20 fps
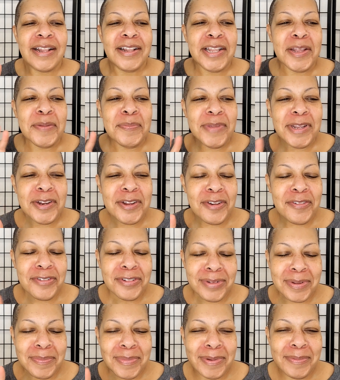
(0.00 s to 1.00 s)
Let me know if
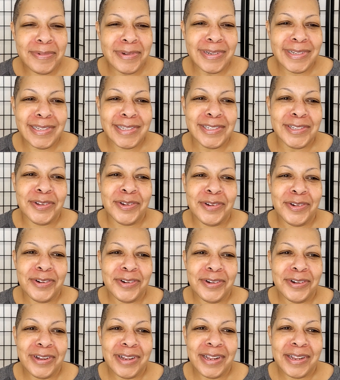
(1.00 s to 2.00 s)
you remember this
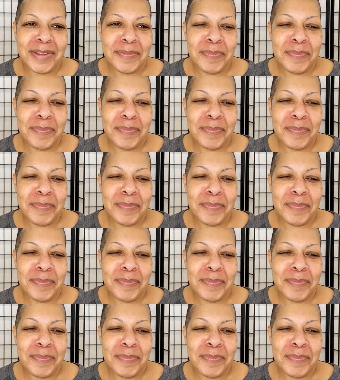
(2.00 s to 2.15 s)
song.